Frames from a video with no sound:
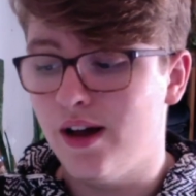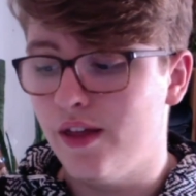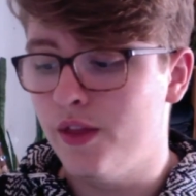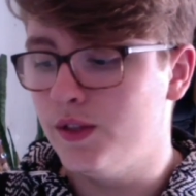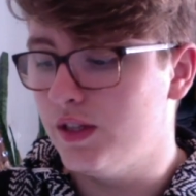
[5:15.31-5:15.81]

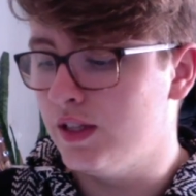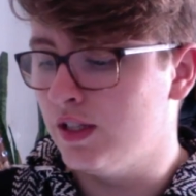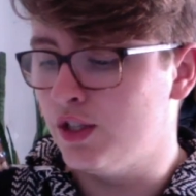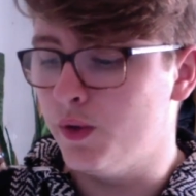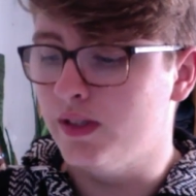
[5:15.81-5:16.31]
this
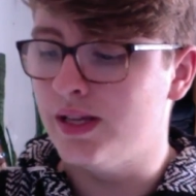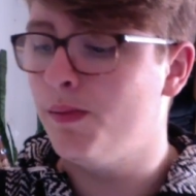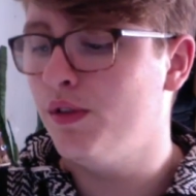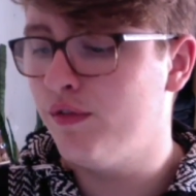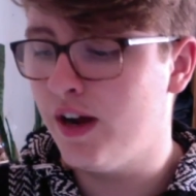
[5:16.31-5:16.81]
is to
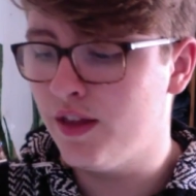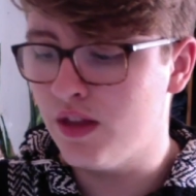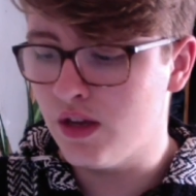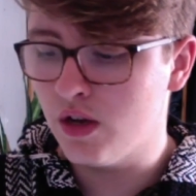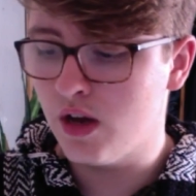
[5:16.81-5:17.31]
exemplify
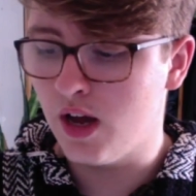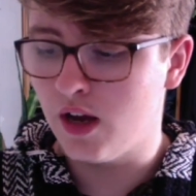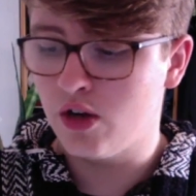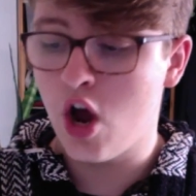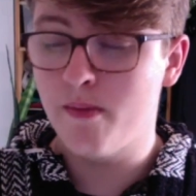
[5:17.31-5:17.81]
the
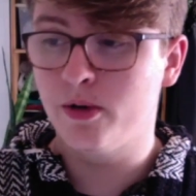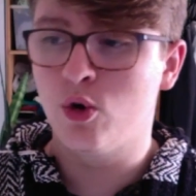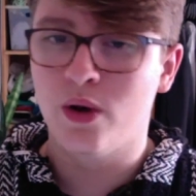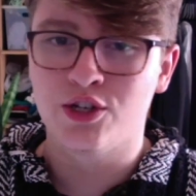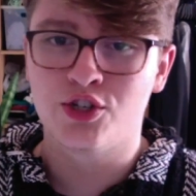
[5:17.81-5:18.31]
common
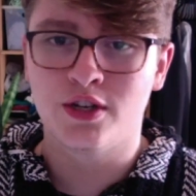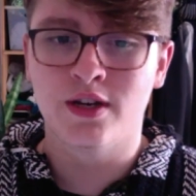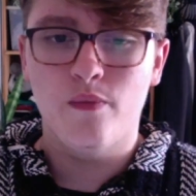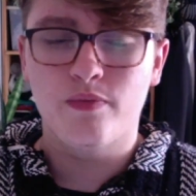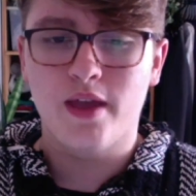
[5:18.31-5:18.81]
question,